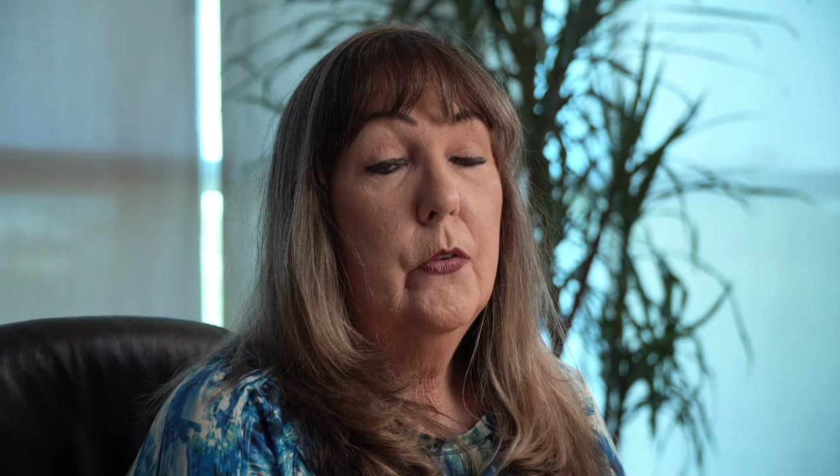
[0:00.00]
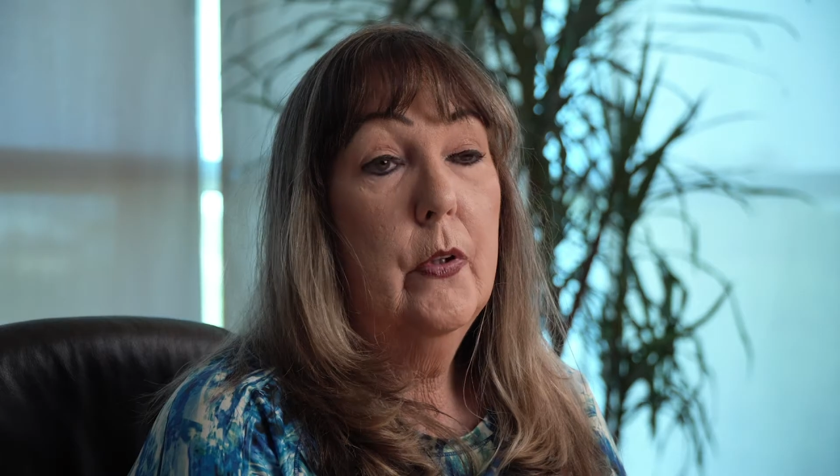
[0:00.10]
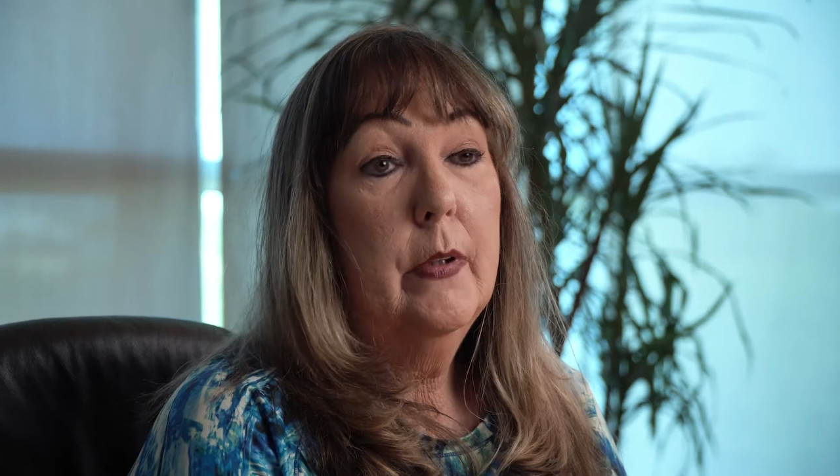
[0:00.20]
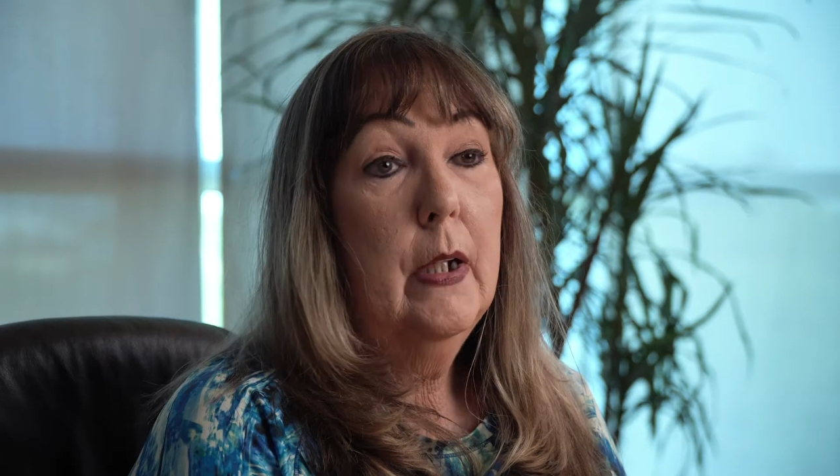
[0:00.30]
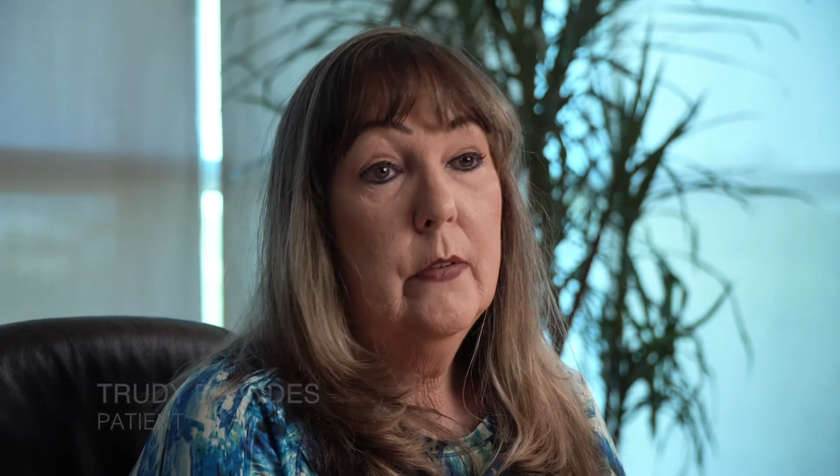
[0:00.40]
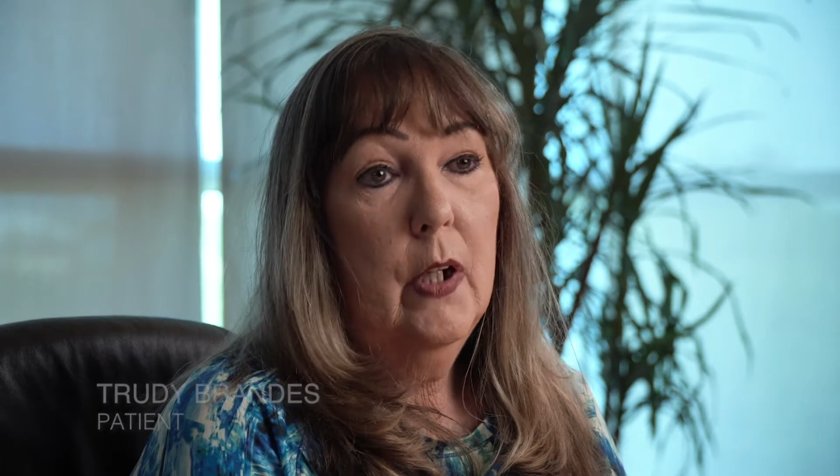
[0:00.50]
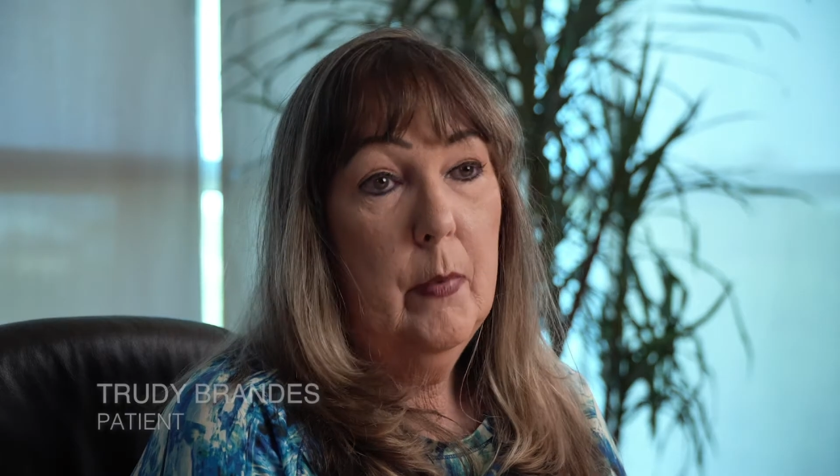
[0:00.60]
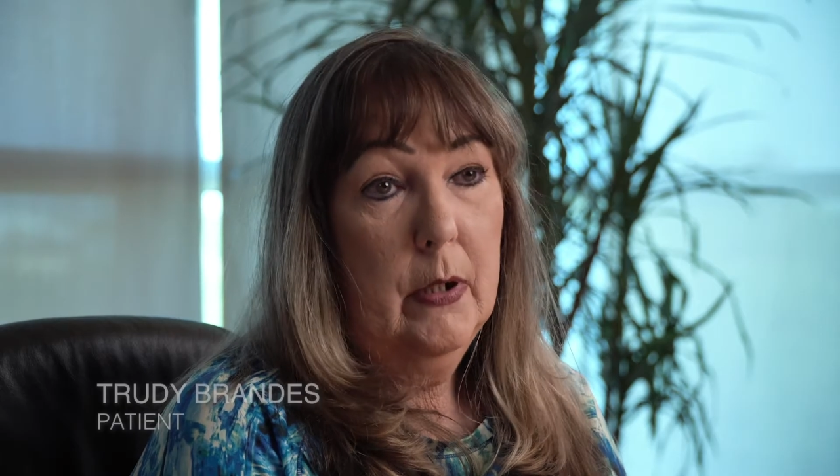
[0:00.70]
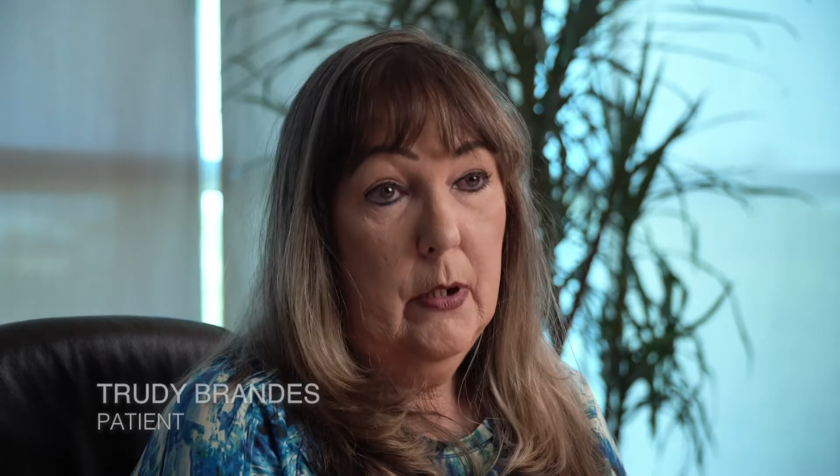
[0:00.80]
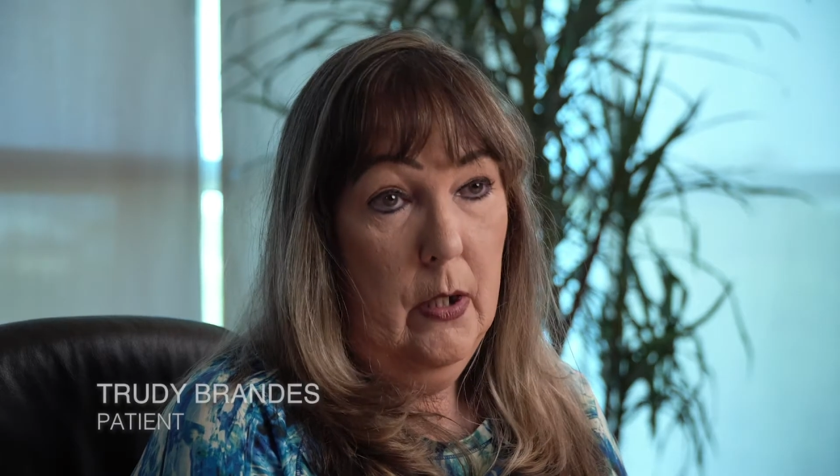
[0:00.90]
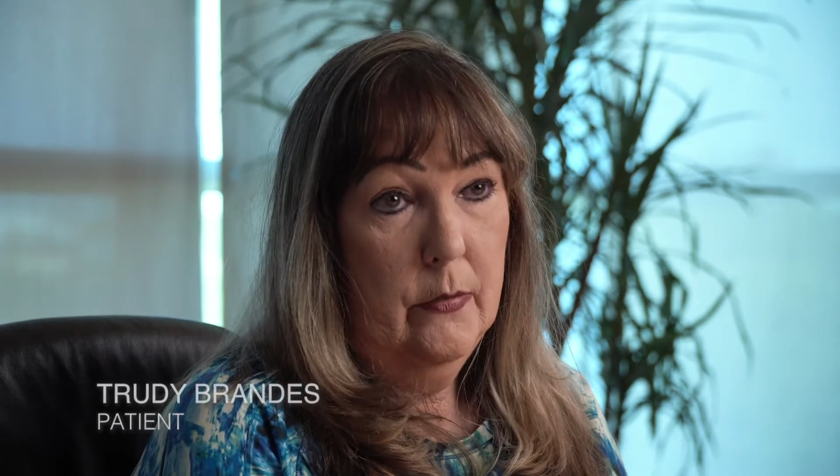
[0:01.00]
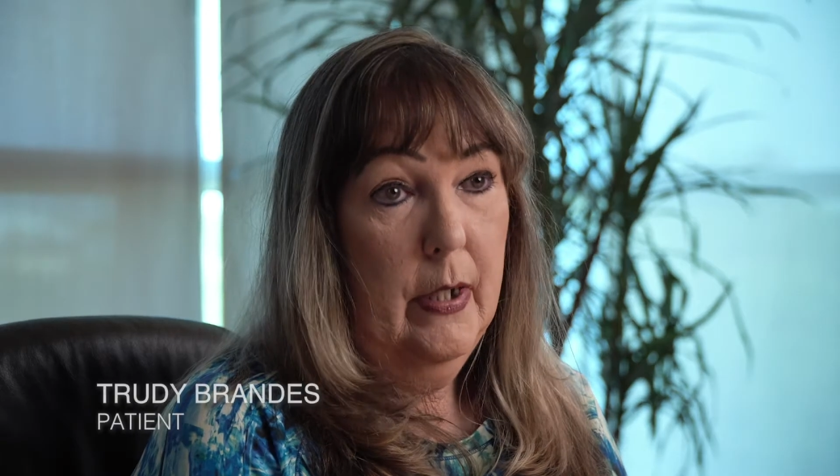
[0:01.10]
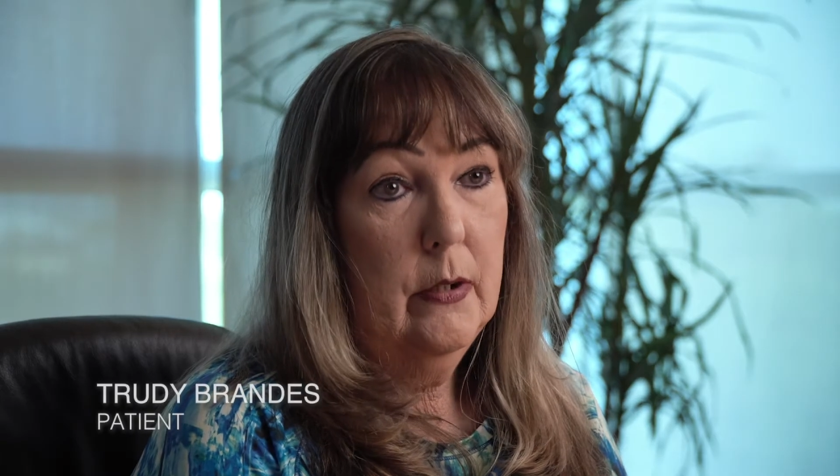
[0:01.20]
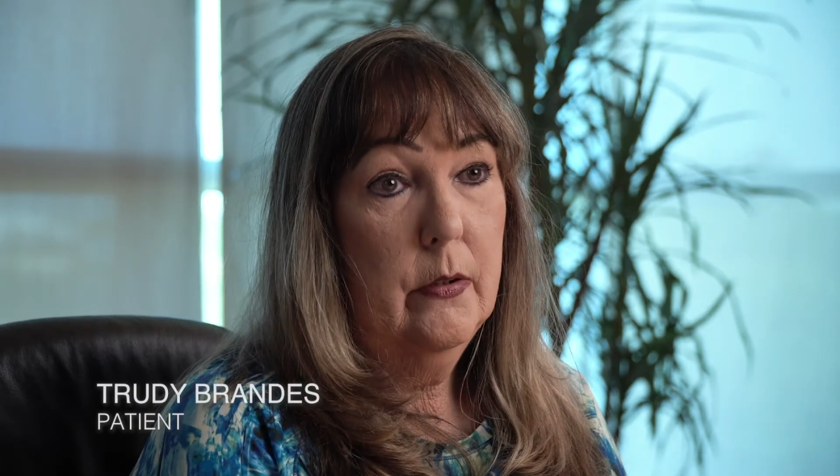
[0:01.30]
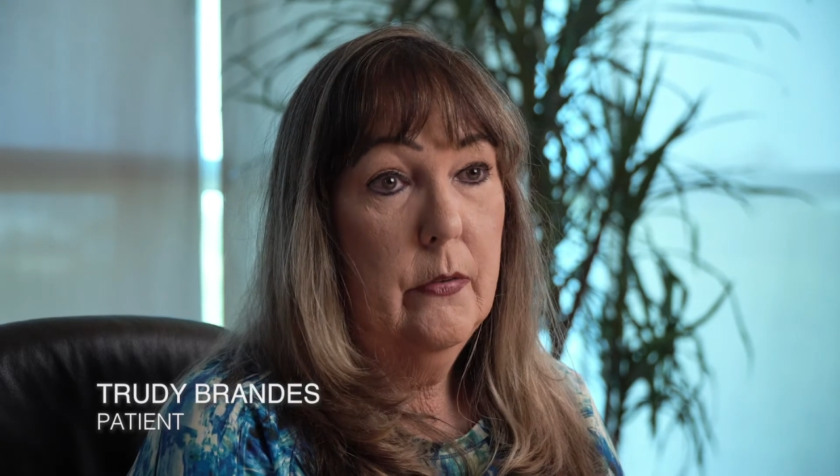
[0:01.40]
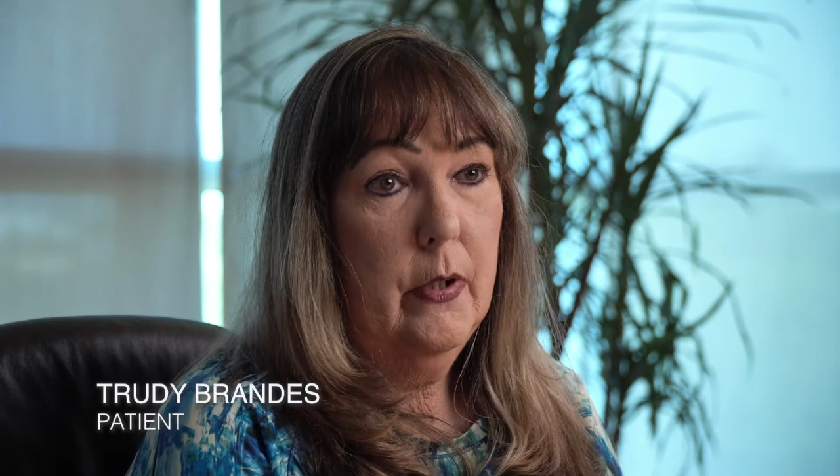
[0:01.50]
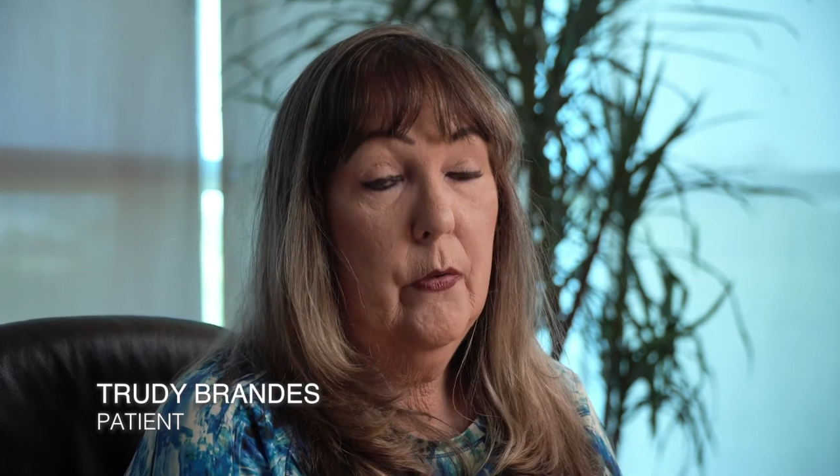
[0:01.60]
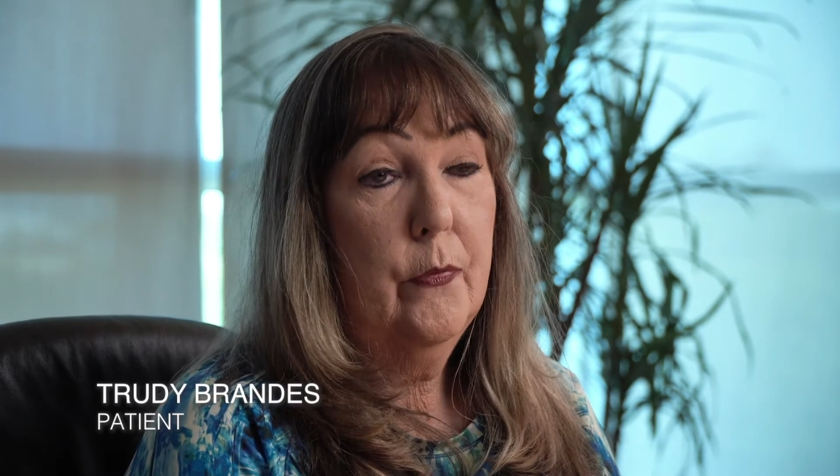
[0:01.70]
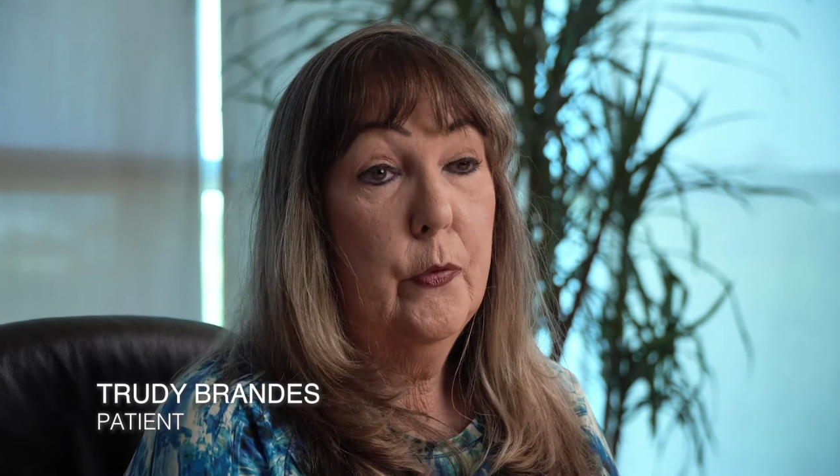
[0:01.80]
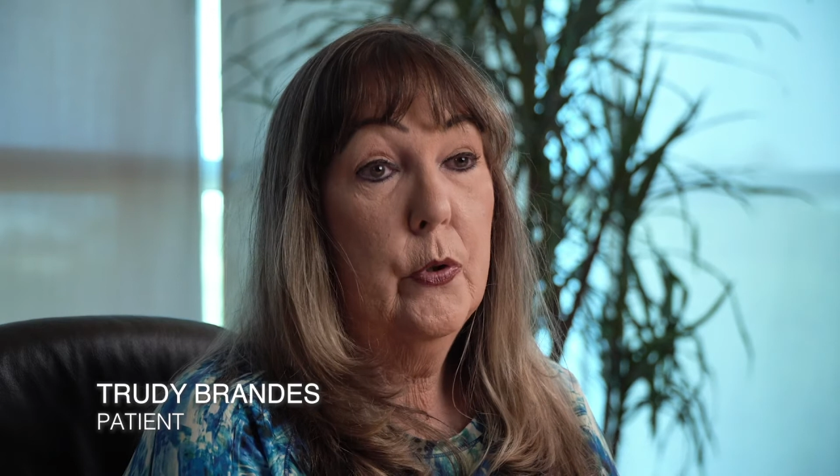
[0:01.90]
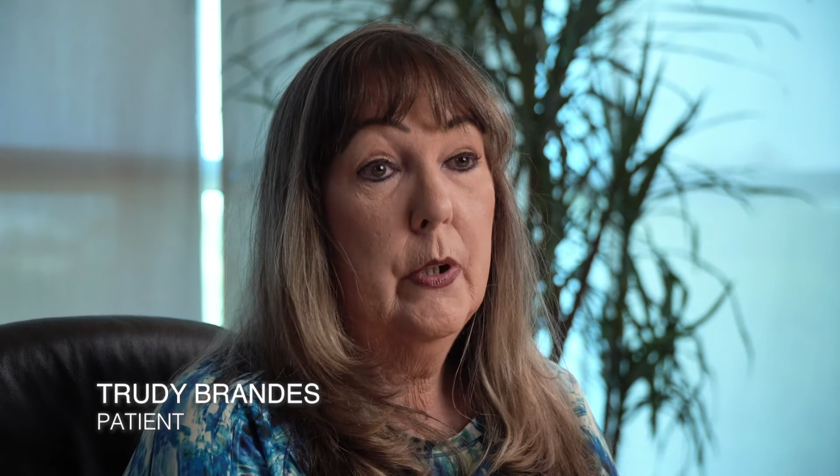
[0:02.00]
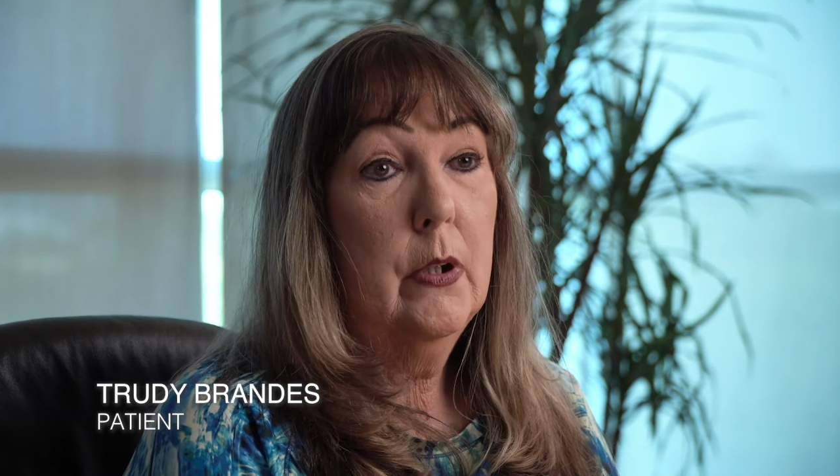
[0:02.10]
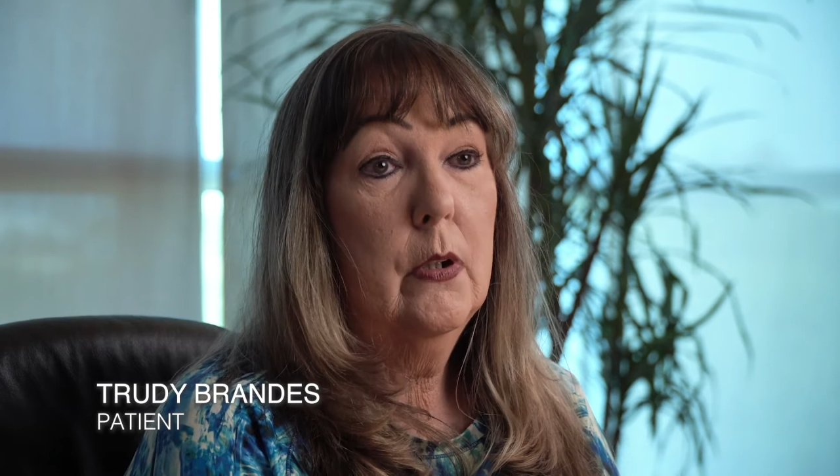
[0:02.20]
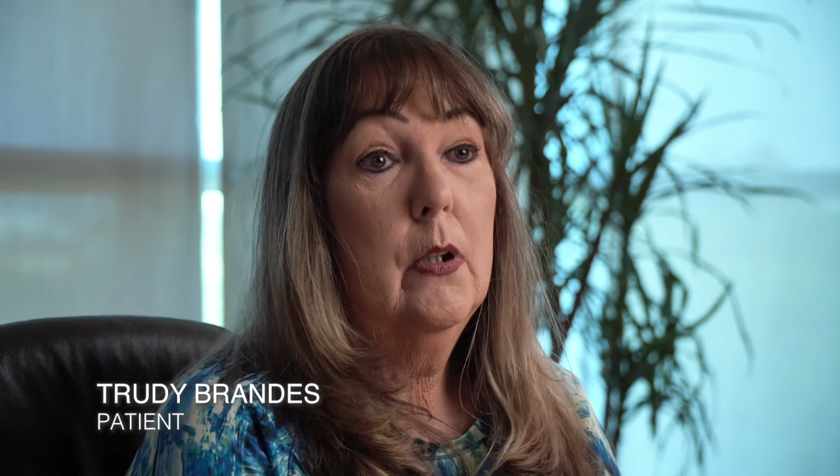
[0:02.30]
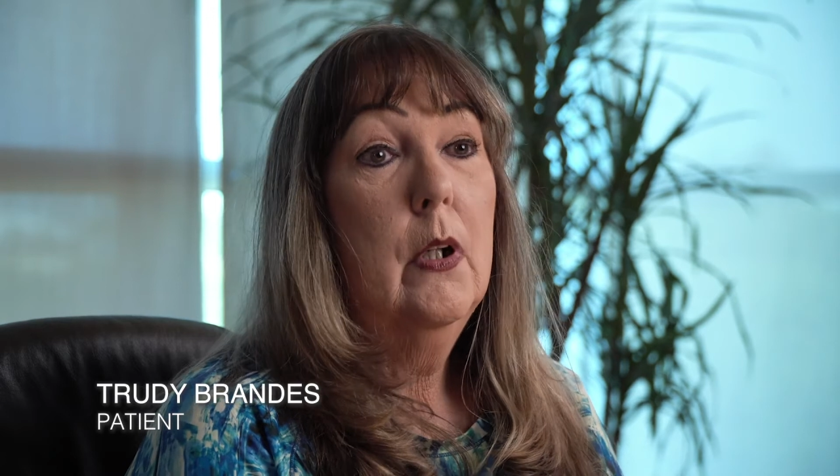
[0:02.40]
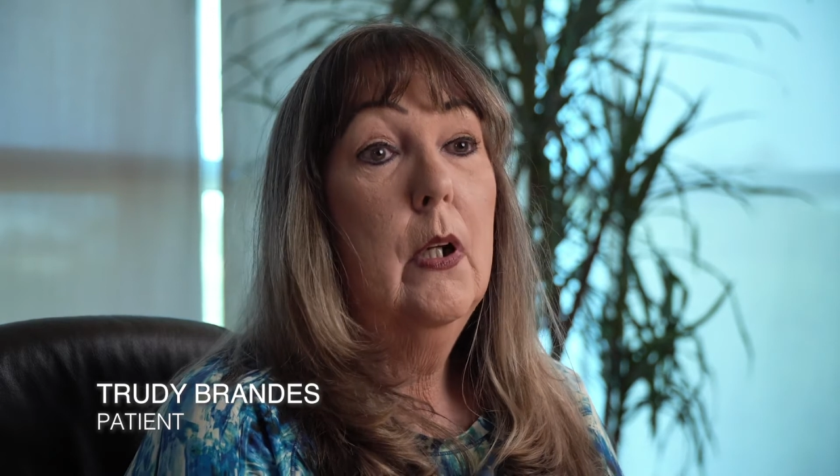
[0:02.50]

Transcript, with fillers: So at that time, I contacted South Florida